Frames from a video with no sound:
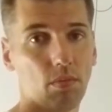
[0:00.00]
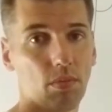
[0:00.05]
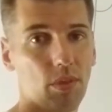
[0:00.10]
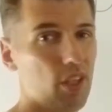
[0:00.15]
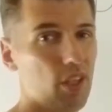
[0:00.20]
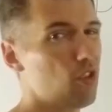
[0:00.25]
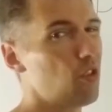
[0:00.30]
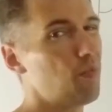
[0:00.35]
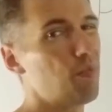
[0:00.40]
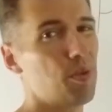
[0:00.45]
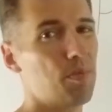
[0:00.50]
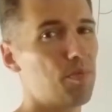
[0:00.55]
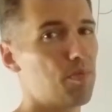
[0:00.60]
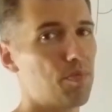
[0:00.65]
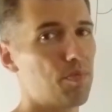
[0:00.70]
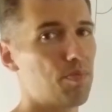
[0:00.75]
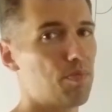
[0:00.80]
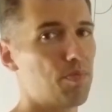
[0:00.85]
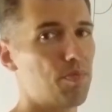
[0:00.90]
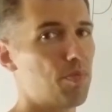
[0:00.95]
That should be
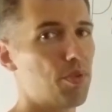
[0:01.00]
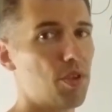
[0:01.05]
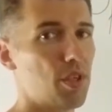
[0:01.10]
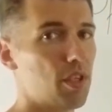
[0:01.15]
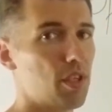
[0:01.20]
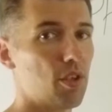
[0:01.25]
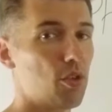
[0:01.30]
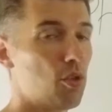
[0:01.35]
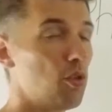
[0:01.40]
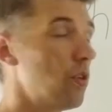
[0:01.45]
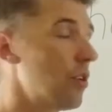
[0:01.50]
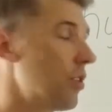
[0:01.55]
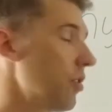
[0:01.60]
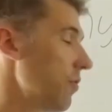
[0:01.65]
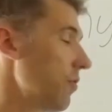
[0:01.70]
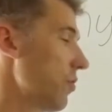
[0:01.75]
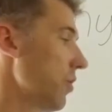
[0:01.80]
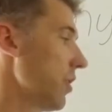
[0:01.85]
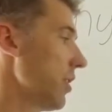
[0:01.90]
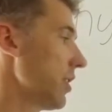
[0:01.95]
pretty
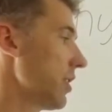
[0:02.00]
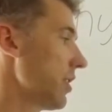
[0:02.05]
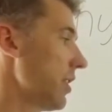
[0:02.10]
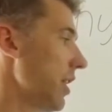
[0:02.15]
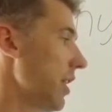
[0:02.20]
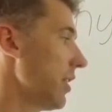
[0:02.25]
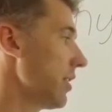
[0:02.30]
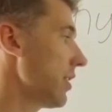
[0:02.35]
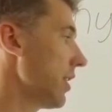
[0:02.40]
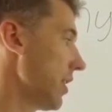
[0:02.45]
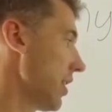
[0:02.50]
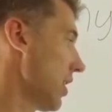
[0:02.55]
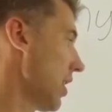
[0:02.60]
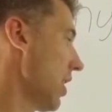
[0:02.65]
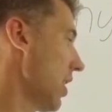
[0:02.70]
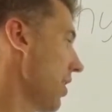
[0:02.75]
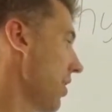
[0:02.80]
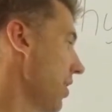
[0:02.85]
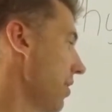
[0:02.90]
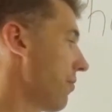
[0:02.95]
intuitive to understand that
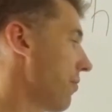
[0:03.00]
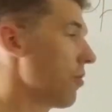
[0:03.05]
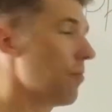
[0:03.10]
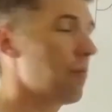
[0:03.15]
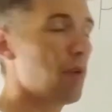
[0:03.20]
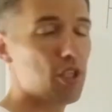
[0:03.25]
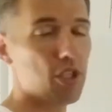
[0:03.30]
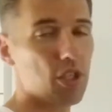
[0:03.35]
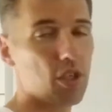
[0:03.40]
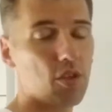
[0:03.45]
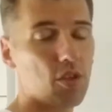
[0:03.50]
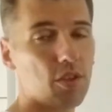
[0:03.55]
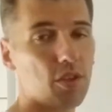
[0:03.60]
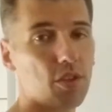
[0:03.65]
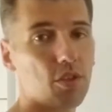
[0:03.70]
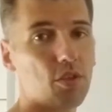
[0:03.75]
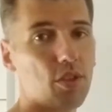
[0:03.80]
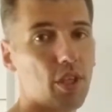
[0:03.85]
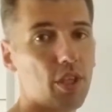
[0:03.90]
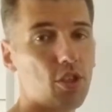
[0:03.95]
if you measure a
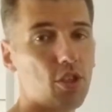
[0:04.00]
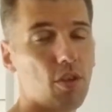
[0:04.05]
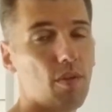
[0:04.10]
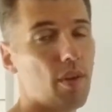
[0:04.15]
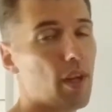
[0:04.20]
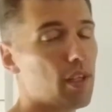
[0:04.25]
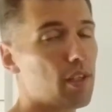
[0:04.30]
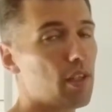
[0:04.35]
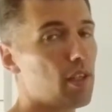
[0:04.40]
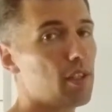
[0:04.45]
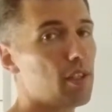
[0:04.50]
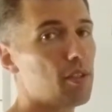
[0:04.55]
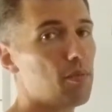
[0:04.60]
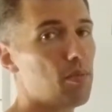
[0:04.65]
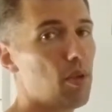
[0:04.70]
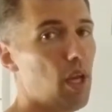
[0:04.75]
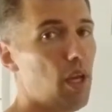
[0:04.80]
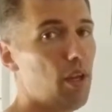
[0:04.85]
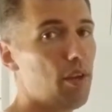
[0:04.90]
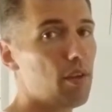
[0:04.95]
concentration of lactate in the
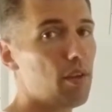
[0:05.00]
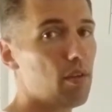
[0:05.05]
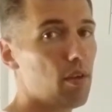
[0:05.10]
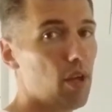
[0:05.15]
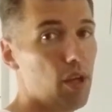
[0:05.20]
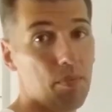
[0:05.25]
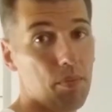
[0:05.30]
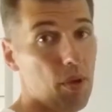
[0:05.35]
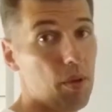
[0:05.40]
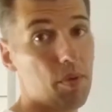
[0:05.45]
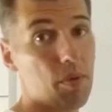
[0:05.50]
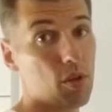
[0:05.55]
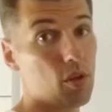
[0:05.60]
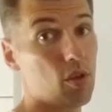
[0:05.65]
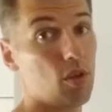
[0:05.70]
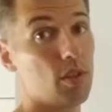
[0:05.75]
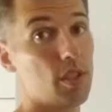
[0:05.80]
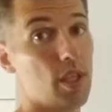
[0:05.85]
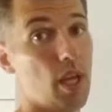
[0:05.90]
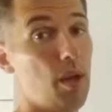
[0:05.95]
blood and maybe it
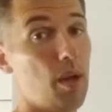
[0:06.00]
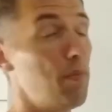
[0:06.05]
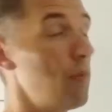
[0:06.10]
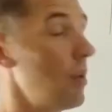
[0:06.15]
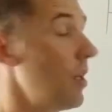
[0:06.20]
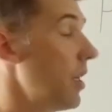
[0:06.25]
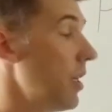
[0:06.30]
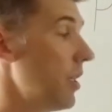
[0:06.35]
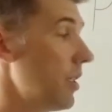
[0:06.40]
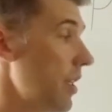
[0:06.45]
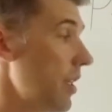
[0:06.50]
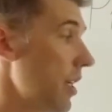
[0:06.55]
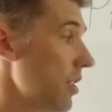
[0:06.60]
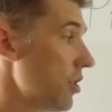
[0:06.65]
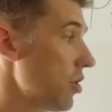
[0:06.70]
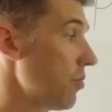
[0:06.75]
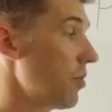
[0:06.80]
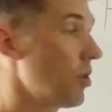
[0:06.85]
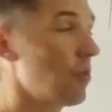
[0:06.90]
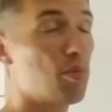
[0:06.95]
goes up, there has
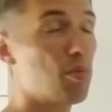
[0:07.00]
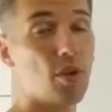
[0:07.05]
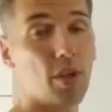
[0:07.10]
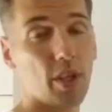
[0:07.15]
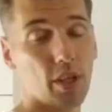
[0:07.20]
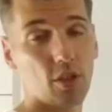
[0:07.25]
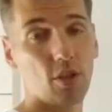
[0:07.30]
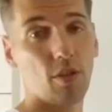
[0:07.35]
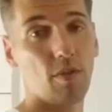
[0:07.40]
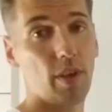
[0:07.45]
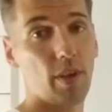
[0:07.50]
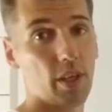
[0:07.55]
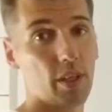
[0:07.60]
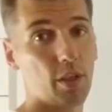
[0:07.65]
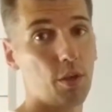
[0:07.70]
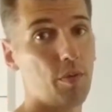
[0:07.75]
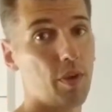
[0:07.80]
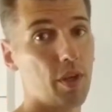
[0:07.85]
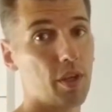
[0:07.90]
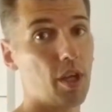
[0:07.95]
to be a production of
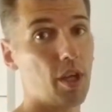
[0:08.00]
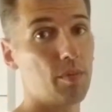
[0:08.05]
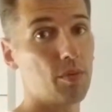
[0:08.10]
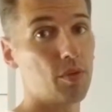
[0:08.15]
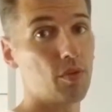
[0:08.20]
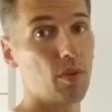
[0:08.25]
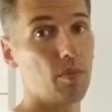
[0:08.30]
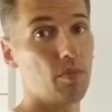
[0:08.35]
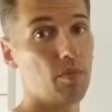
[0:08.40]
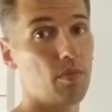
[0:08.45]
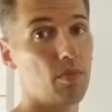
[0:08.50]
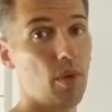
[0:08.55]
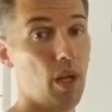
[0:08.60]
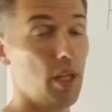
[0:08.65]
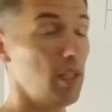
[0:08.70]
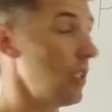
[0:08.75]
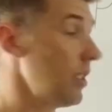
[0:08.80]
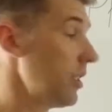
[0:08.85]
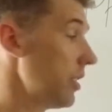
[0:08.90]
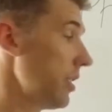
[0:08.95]
lactate where it comes from.
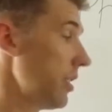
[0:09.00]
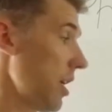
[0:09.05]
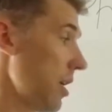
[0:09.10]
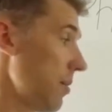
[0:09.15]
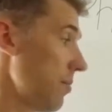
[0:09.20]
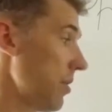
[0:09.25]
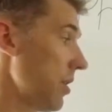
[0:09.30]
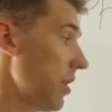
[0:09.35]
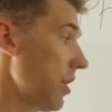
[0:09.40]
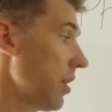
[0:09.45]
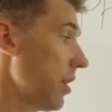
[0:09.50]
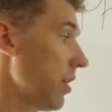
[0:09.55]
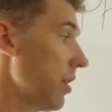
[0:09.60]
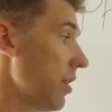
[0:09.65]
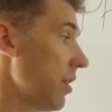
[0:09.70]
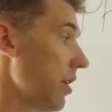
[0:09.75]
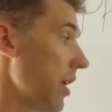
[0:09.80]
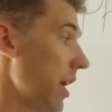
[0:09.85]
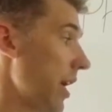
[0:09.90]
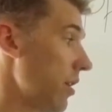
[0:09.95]
And this is happening
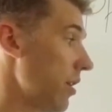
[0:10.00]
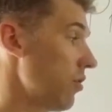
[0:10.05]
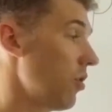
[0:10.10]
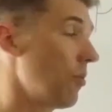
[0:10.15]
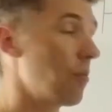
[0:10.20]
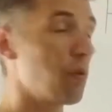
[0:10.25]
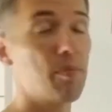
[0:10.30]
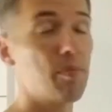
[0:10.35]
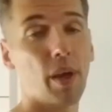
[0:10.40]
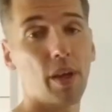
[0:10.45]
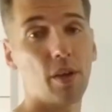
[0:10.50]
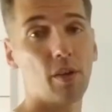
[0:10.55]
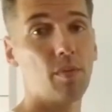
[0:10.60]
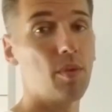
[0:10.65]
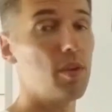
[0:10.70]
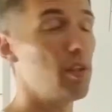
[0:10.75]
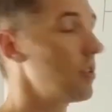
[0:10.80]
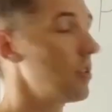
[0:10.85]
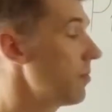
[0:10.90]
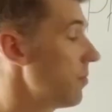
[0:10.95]
in an anaerobic
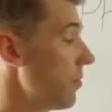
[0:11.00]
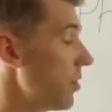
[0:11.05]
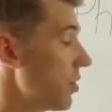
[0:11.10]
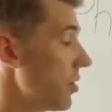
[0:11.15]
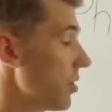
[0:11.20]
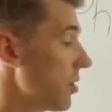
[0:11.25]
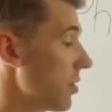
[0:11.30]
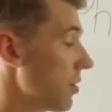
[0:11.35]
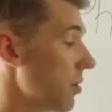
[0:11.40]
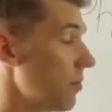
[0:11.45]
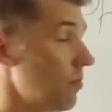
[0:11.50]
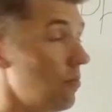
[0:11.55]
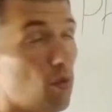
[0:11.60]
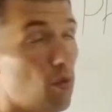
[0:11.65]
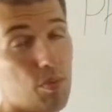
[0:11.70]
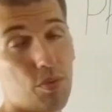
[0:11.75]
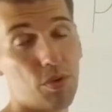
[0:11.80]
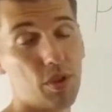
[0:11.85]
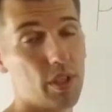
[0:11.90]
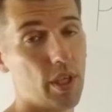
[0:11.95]
metabolism, which is
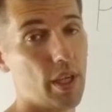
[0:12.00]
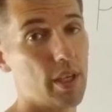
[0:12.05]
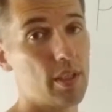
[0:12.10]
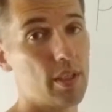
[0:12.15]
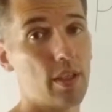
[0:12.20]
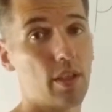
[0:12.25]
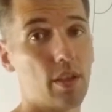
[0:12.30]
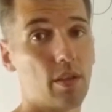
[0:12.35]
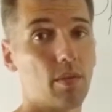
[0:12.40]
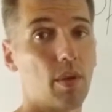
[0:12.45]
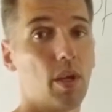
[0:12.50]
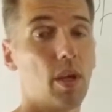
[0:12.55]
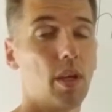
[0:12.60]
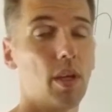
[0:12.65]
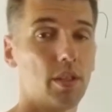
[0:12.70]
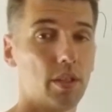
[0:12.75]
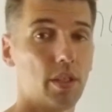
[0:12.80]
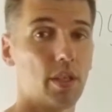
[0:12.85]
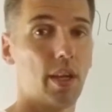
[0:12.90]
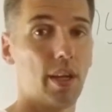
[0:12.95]
more precisely
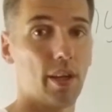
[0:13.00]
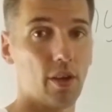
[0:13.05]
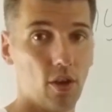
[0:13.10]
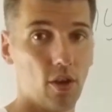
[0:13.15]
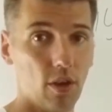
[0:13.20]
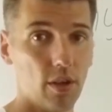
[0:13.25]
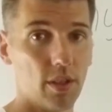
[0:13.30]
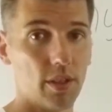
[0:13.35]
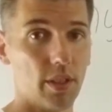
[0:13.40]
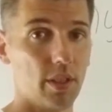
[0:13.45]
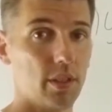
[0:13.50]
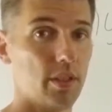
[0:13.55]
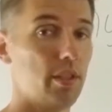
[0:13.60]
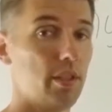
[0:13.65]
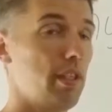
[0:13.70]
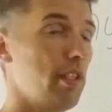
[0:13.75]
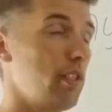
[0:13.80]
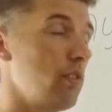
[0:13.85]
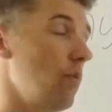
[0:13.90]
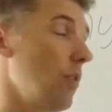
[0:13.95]
the glycolysis.
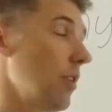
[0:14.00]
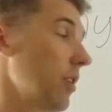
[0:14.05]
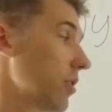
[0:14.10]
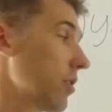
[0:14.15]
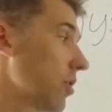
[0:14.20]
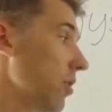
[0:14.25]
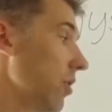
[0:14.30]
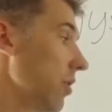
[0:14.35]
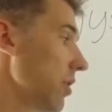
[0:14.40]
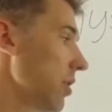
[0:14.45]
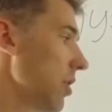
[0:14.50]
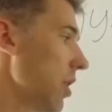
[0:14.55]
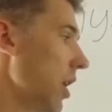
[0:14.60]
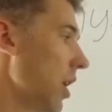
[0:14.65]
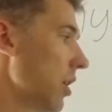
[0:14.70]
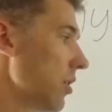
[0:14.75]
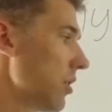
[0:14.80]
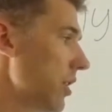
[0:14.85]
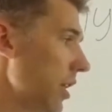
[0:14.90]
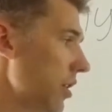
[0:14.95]
That's what it's called.
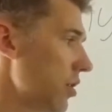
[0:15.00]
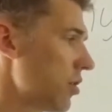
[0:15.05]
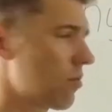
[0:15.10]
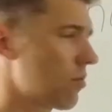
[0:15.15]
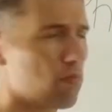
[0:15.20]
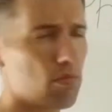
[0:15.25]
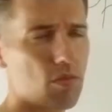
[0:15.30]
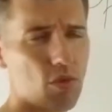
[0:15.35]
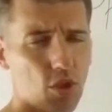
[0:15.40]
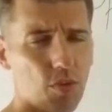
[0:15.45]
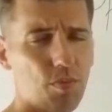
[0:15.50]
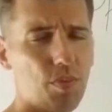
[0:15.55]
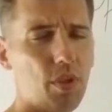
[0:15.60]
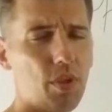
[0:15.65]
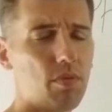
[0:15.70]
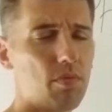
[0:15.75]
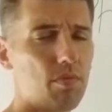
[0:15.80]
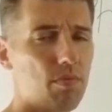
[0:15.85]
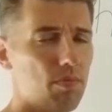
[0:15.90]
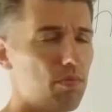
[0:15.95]
So that should
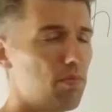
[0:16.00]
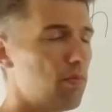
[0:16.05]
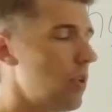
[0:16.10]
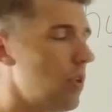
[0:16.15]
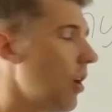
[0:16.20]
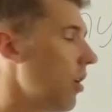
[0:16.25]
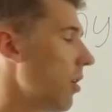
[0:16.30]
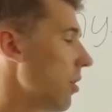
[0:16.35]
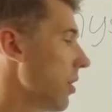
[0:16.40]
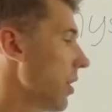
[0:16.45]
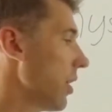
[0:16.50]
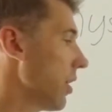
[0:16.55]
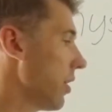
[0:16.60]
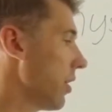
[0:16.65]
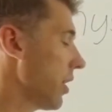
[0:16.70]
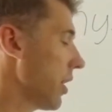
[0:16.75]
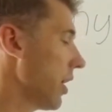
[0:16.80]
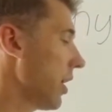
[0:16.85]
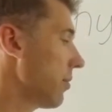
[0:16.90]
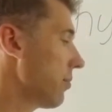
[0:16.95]
be, you know,
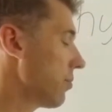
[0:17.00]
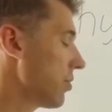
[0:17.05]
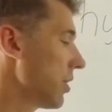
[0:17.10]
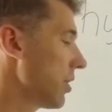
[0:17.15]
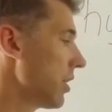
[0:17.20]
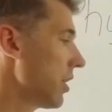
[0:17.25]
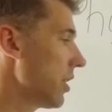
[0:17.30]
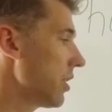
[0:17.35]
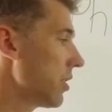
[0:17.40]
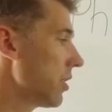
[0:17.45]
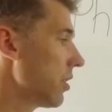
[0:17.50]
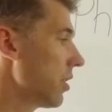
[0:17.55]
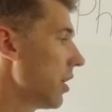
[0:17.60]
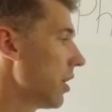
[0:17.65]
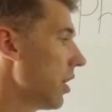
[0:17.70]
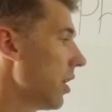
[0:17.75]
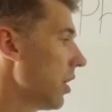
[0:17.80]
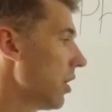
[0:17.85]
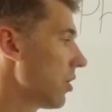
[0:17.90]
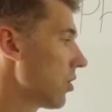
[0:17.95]
again, pretty easy
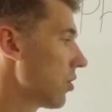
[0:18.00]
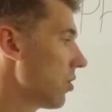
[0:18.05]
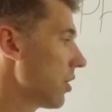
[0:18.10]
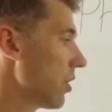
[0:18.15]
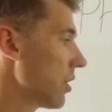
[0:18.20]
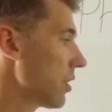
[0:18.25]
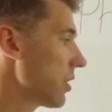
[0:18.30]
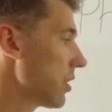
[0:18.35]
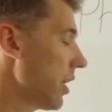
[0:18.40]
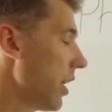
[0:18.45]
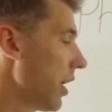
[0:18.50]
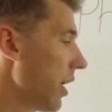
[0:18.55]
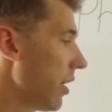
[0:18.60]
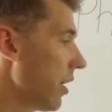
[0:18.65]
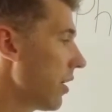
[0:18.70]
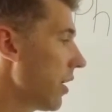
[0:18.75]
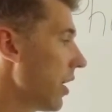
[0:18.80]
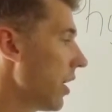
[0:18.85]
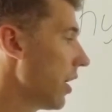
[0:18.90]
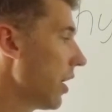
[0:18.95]
to understand.